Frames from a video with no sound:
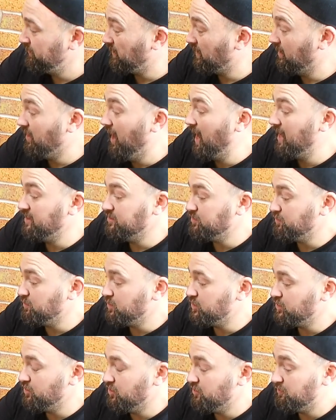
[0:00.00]
That is
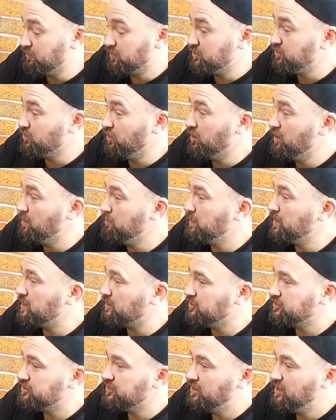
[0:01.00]
for certain,
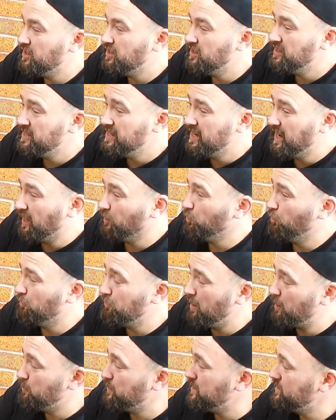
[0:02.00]
because I love
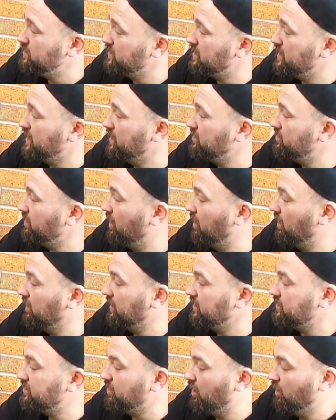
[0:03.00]
how easy it is.
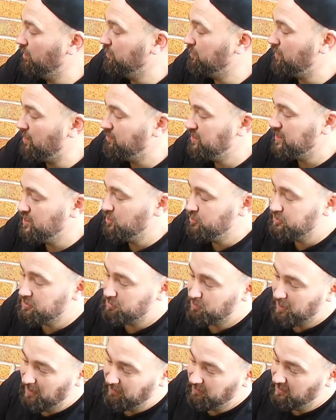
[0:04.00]
It's all very user
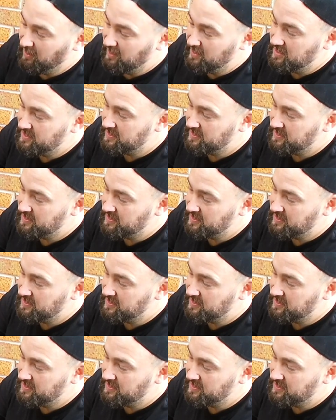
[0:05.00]
friendly.